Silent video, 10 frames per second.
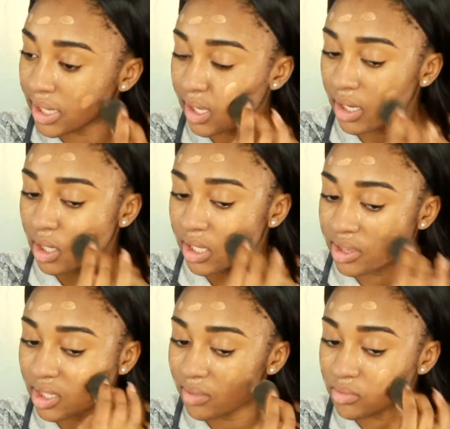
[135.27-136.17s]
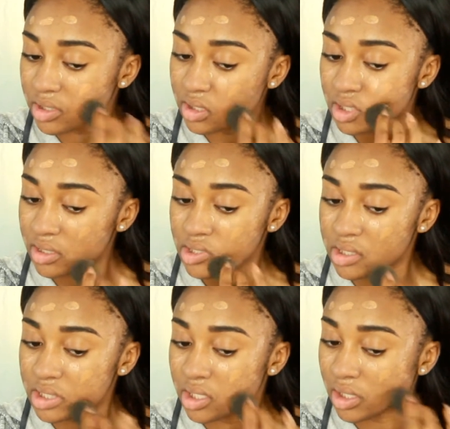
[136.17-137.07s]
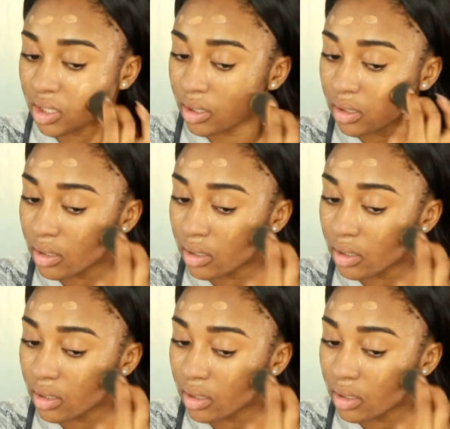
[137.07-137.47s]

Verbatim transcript: and I think I'm just gonna see